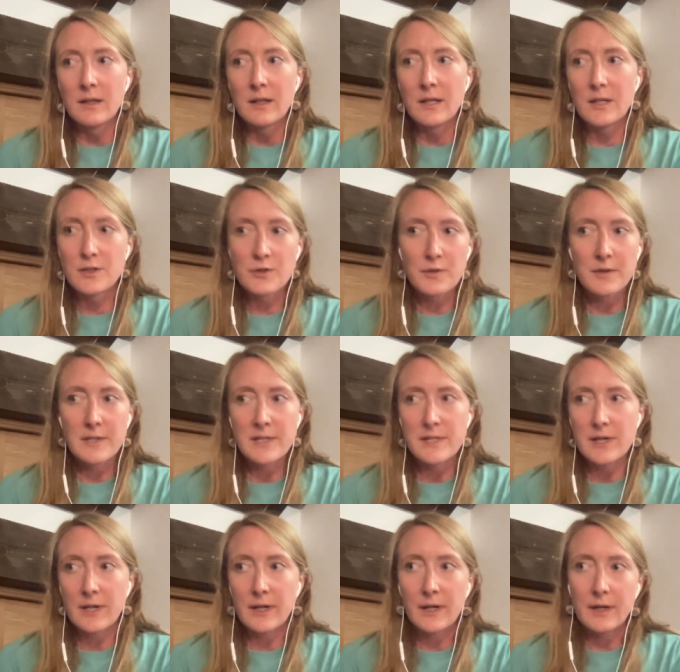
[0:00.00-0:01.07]
injuries
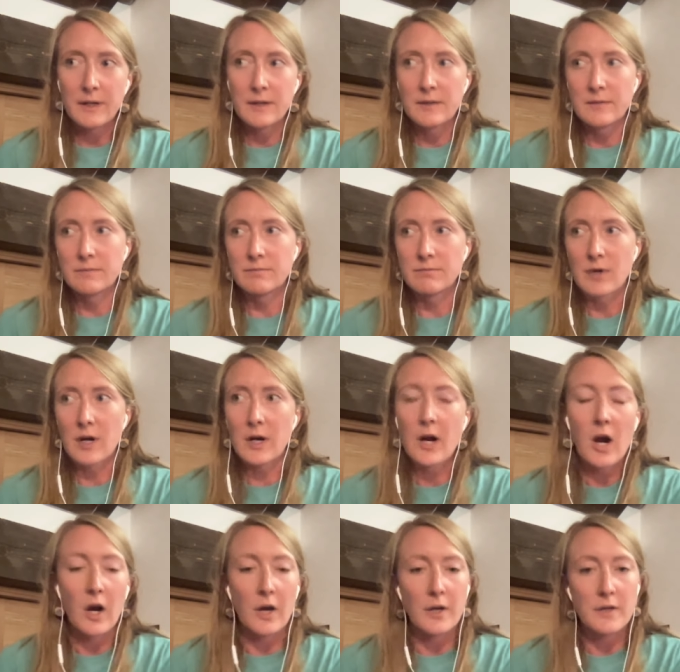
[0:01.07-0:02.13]
are
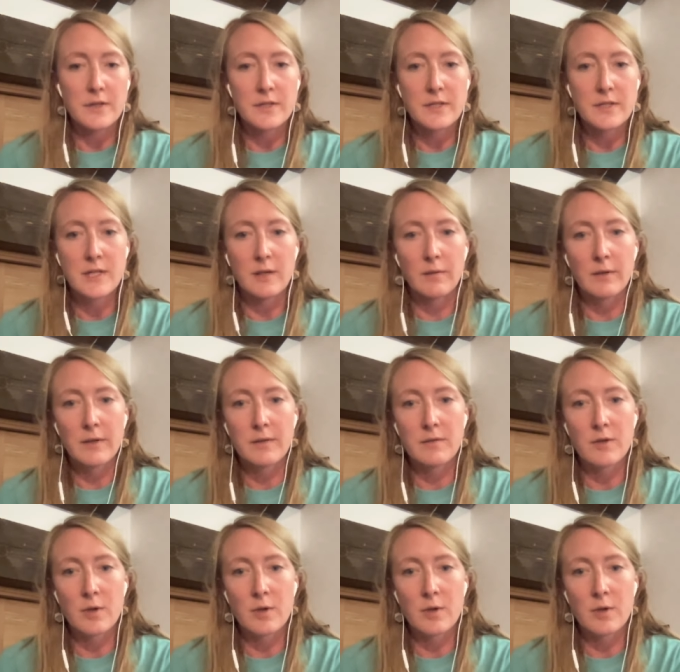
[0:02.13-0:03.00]
hard to deal with